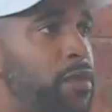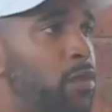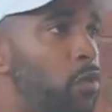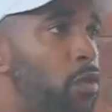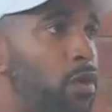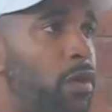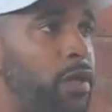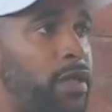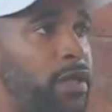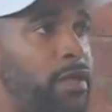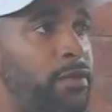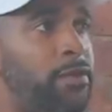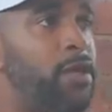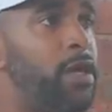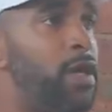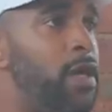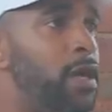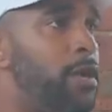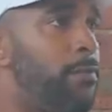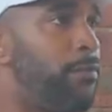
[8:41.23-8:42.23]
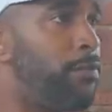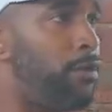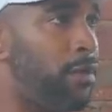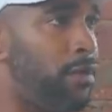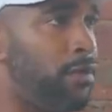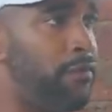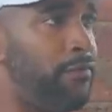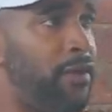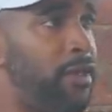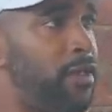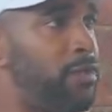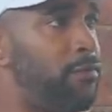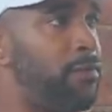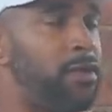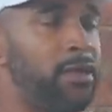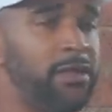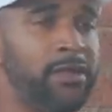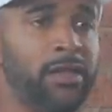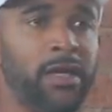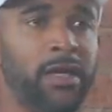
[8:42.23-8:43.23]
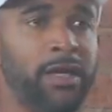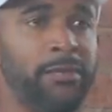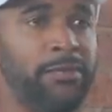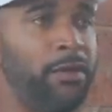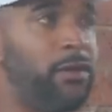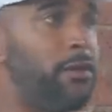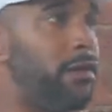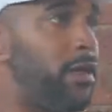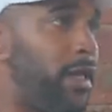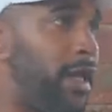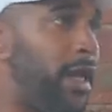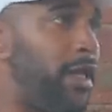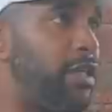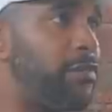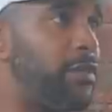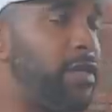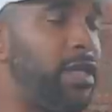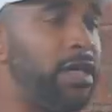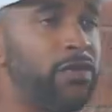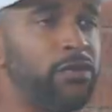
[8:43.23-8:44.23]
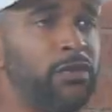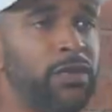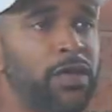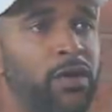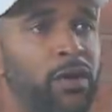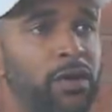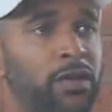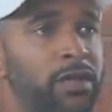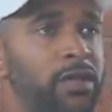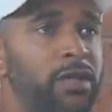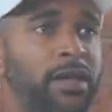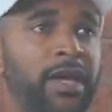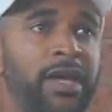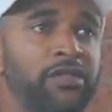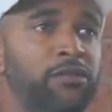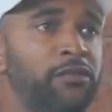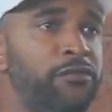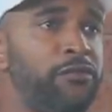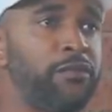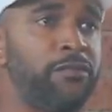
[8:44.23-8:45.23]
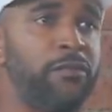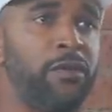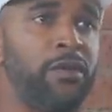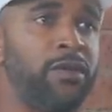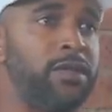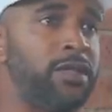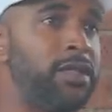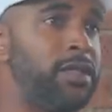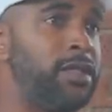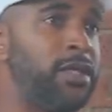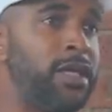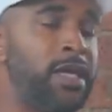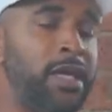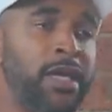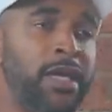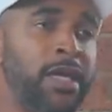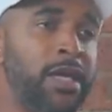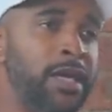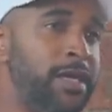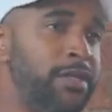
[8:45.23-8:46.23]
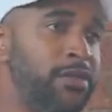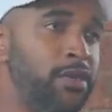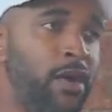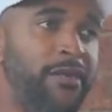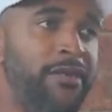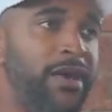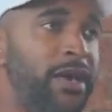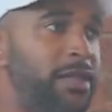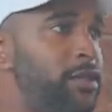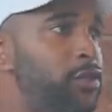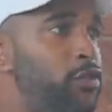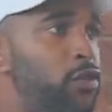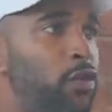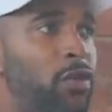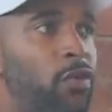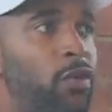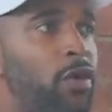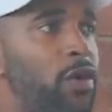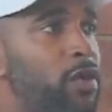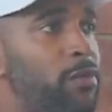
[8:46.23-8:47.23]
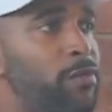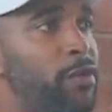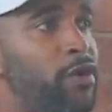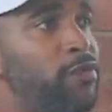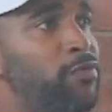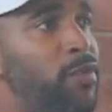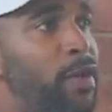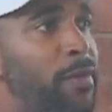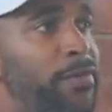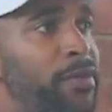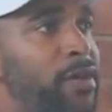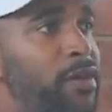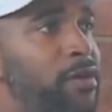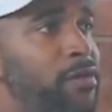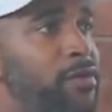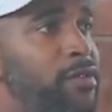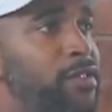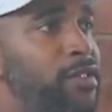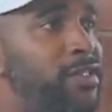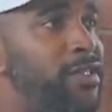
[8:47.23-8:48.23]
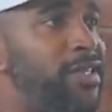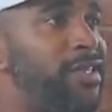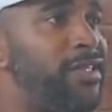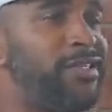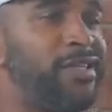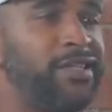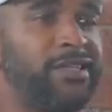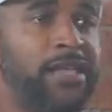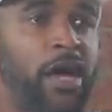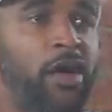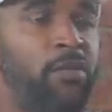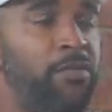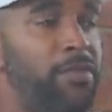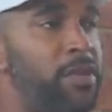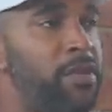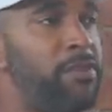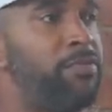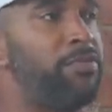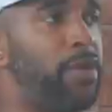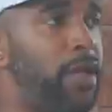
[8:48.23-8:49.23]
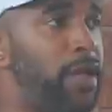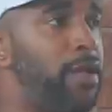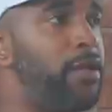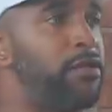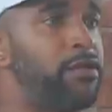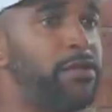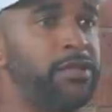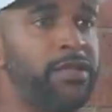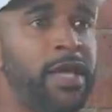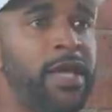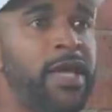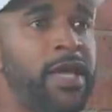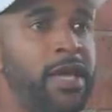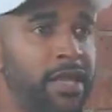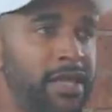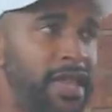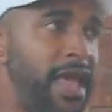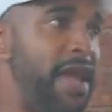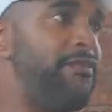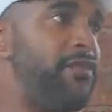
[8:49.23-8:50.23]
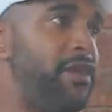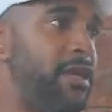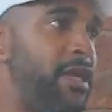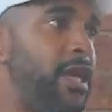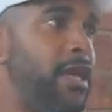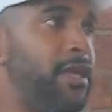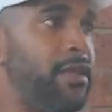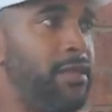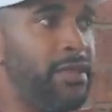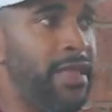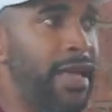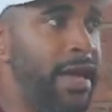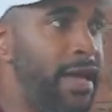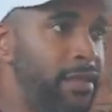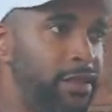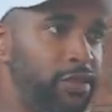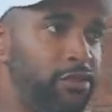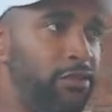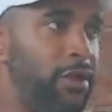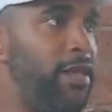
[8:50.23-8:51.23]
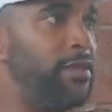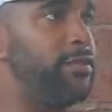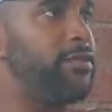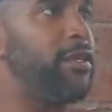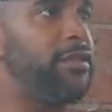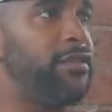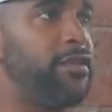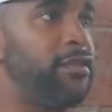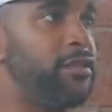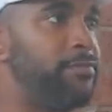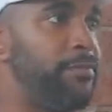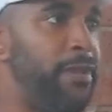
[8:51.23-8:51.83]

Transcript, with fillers: me to work Work in player development, uh, player engagement now as we call it in the National Football League. So I've had the joy of working amongst my peers and, and just helping players navigate that transition